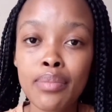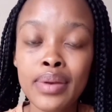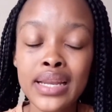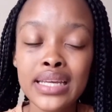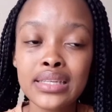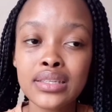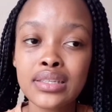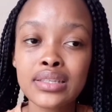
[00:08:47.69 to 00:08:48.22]

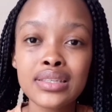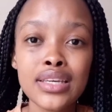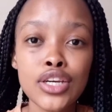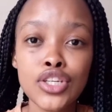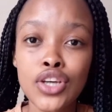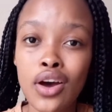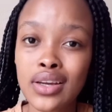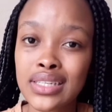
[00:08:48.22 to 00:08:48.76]
Please see a
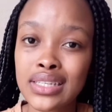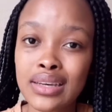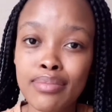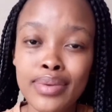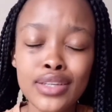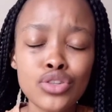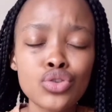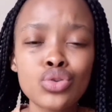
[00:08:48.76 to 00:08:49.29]
doctor.
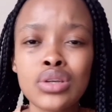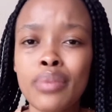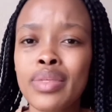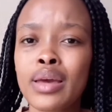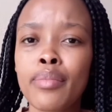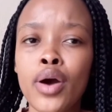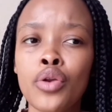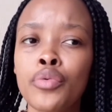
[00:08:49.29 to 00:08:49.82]
Please do something
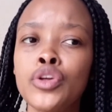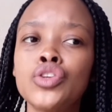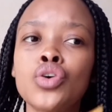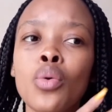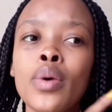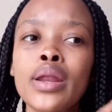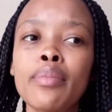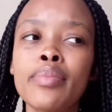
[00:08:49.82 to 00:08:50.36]
about it. We don't
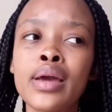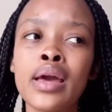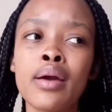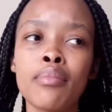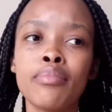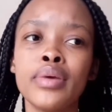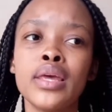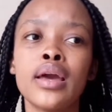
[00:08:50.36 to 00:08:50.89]
want to
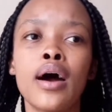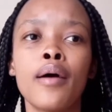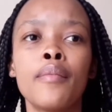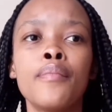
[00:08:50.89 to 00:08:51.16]
be